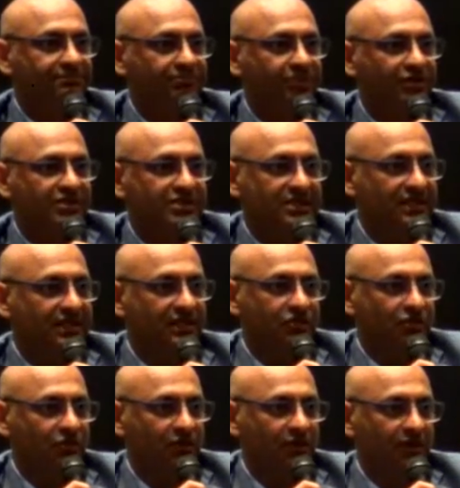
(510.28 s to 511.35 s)
per seat
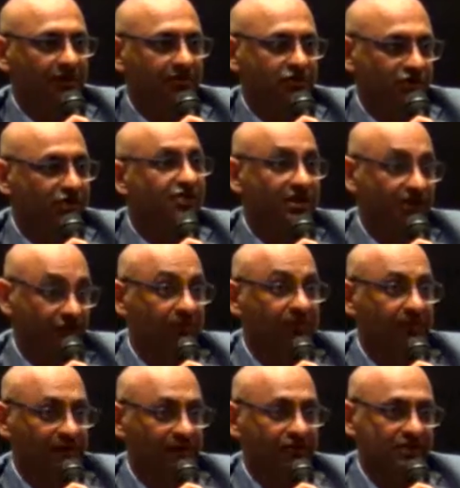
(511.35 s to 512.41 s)
or uh, charge the
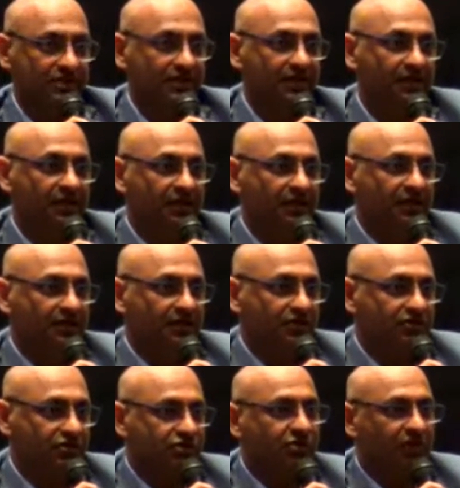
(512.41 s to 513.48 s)
government, obviously. This
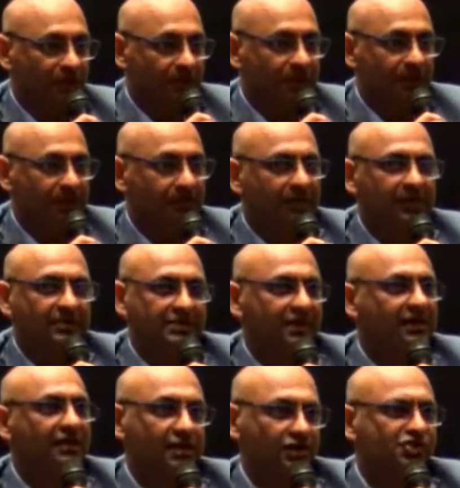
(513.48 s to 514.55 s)
is to help them. And
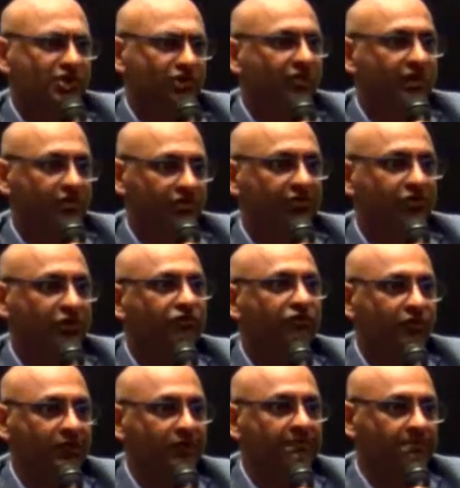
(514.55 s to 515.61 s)
secondly, to generate revenue for
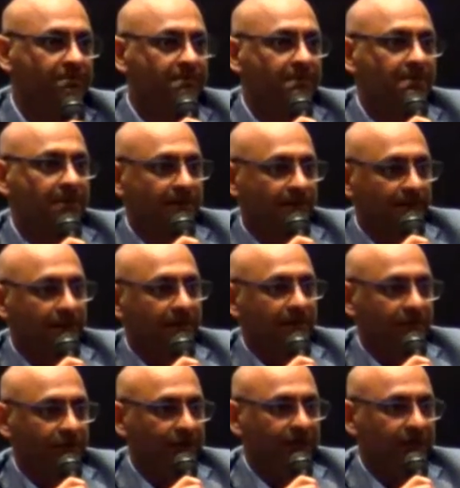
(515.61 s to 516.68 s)
them,
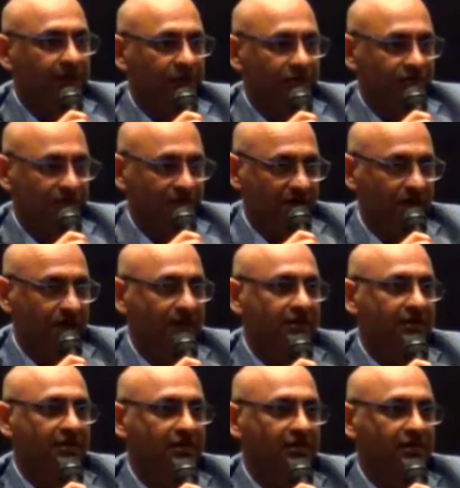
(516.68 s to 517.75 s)
right? Because uh,
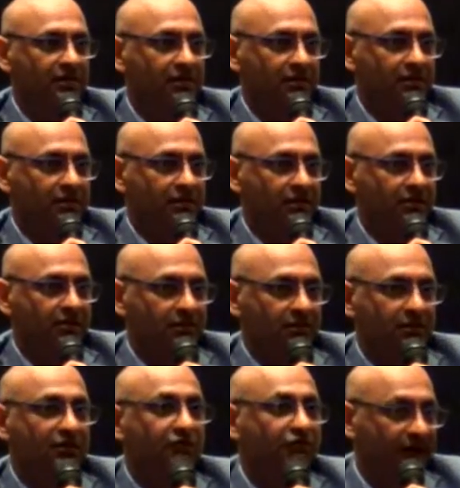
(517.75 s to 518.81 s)
with... Uh,
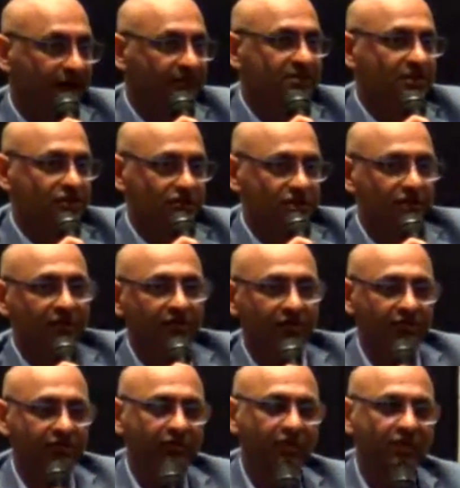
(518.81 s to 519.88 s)
with the fines it'll generate
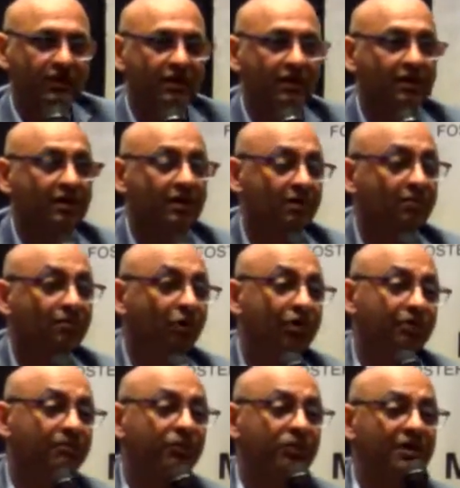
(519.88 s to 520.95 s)
revenue and more
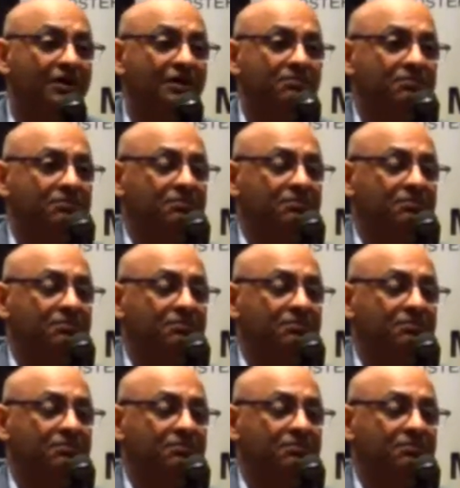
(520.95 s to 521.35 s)
importantly,